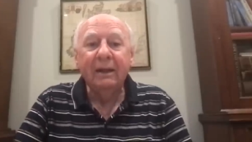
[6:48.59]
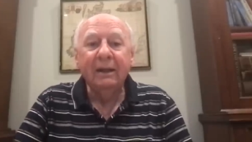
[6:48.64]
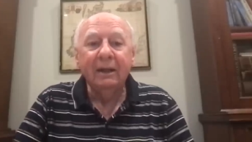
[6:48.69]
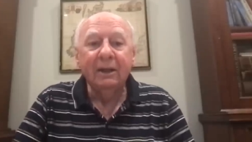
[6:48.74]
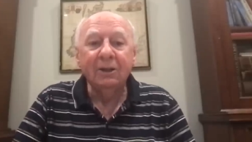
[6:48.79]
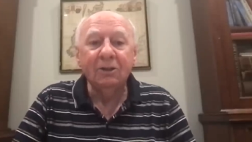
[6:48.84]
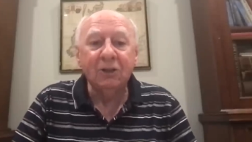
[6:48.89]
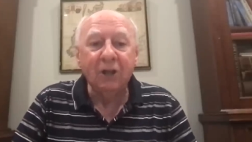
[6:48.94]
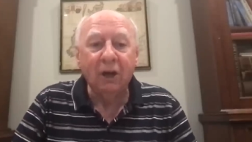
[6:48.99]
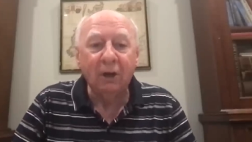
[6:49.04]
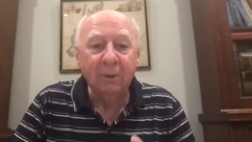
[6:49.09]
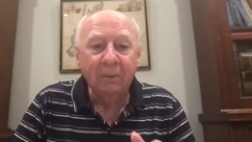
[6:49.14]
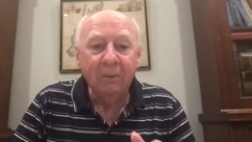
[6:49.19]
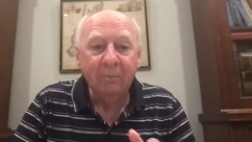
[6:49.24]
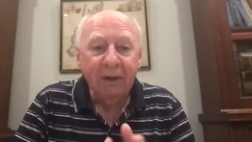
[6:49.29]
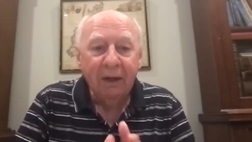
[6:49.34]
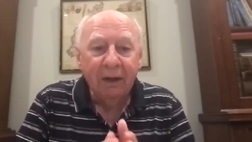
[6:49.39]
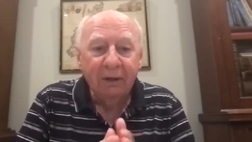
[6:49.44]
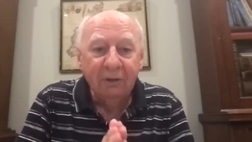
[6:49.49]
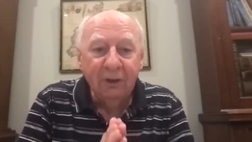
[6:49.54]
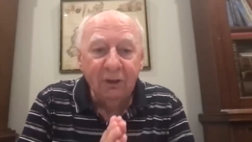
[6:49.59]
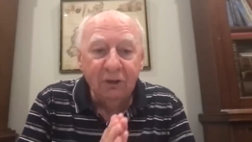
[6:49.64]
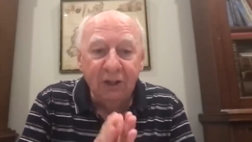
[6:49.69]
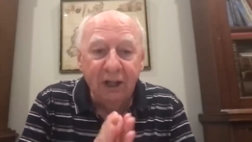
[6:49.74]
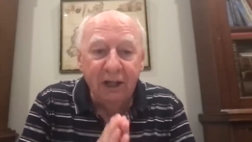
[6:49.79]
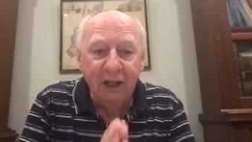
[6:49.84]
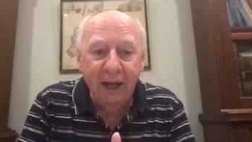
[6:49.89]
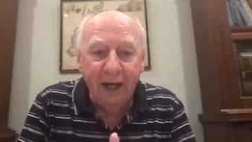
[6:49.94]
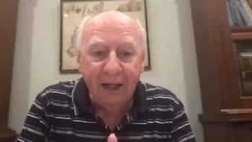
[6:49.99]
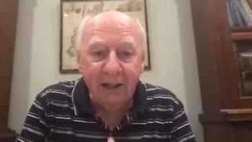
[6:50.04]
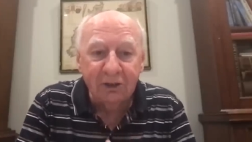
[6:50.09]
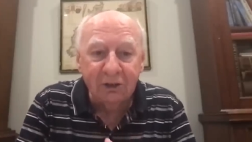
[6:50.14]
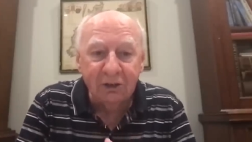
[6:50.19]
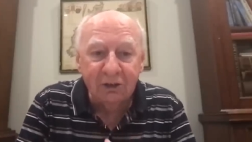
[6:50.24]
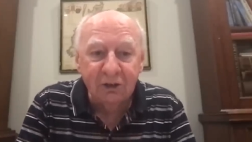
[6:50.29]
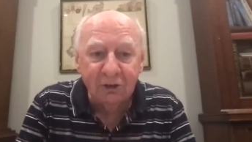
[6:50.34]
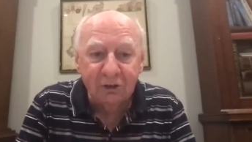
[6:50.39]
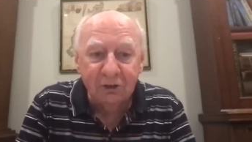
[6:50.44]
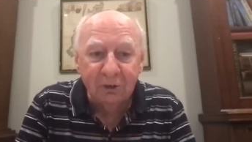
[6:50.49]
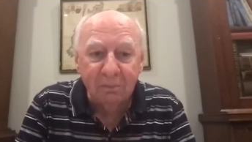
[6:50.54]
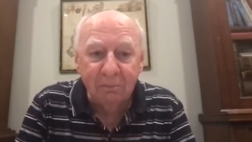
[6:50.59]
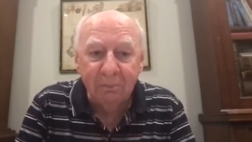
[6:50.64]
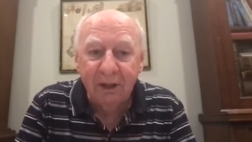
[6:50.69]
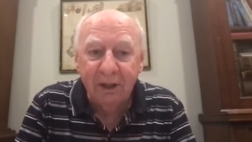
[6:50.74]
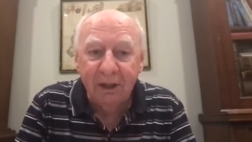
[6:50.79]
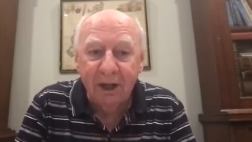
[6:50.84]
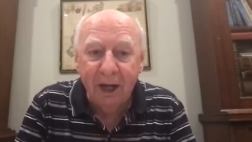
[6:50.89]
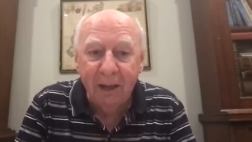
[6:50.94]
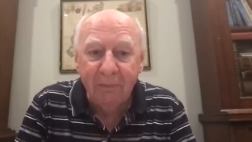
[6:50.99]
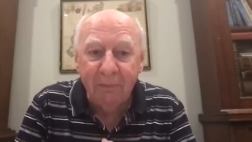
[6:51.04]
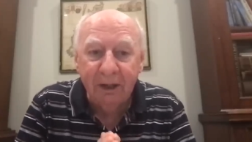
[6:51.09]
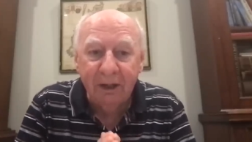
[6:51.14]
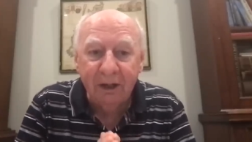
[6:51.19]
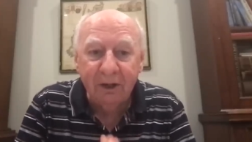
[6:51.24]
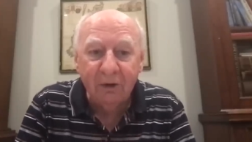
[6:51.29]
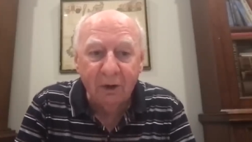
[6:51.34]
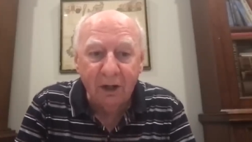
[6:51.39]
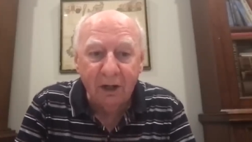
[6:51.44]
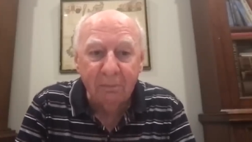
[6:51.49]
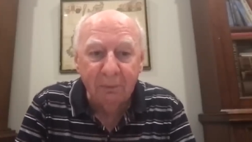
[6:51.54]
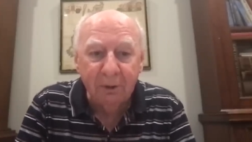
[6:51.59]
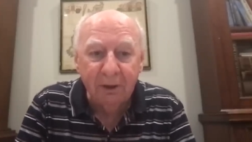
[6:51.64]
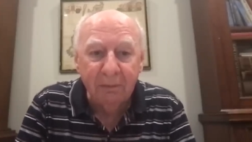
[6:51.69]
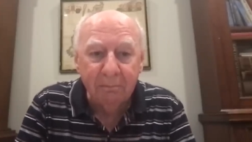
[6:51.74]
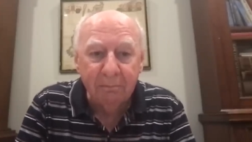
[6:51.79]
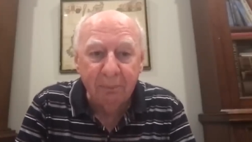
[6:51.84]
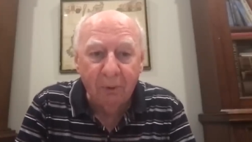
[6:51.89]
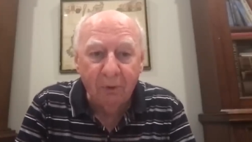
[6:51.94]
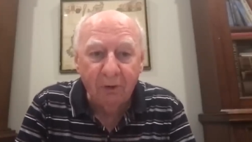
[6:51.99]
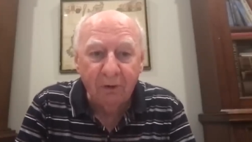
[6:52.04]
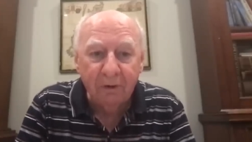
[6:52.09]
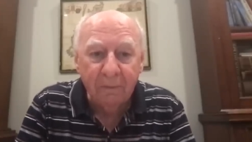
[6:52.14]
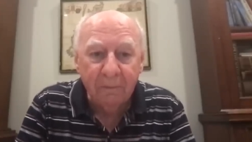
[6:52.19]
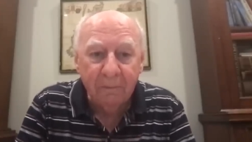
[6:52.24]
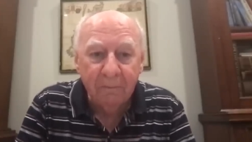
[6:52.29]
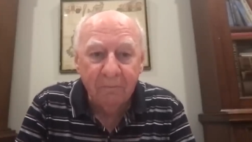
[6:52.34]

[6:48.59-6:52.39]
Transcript: And so this innate system became incredibly important.